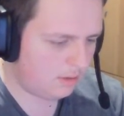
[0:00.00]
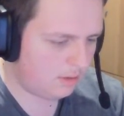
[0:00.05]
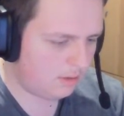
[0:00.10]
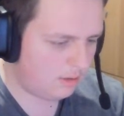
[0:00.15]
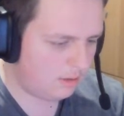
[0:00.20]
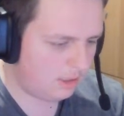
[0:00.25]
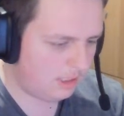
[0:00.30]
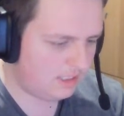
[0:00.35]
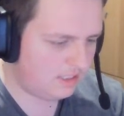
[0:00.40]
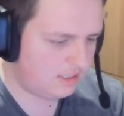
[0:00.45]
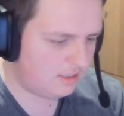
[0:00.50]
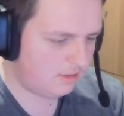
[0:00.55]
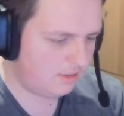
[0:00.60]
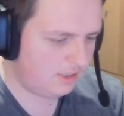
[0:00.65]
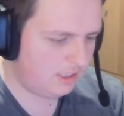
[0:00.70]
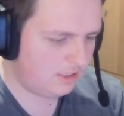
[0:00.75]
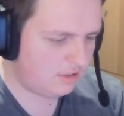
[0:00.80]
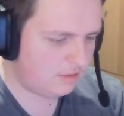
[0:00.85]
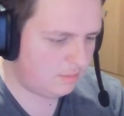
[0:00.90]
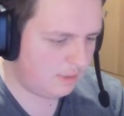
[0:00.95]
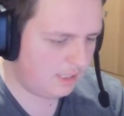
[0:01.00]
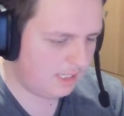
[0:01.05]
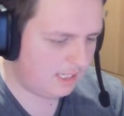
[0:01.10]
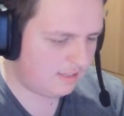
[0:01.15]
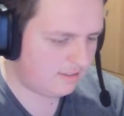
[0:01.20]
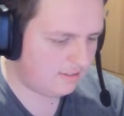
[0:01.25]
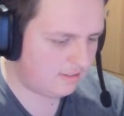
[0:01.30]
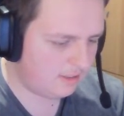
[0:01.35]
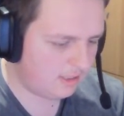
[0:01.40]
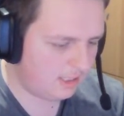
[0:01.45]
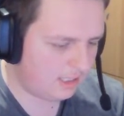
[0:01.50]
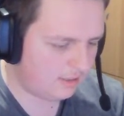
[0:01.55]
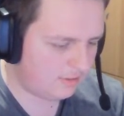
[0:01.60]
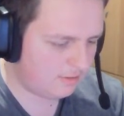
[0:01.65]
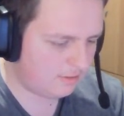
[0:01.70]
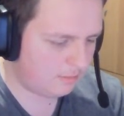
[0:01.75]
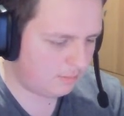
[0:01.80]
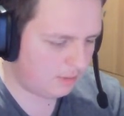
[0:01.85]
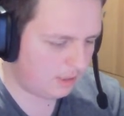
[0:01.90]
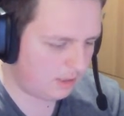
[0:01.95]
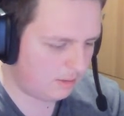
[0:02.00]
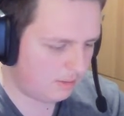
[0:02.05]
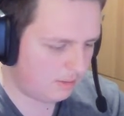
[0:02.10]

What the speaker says: It still needs to be less than that somehow.